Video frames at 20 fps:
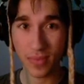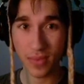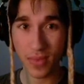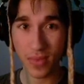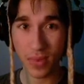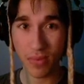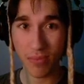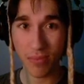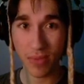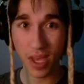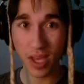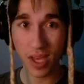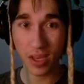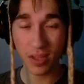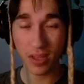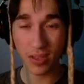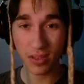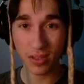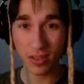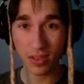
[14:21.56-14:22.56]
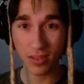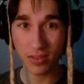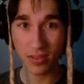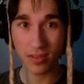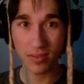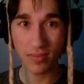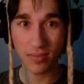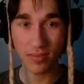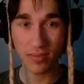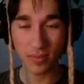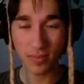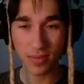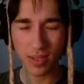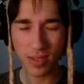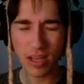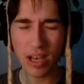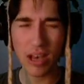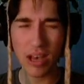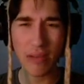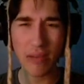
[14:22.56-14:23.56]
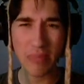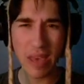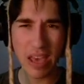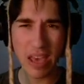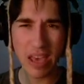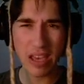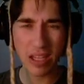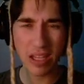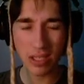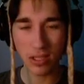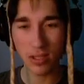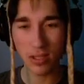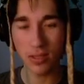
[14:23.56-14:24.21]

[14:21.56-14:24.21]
Oh man. Oh man.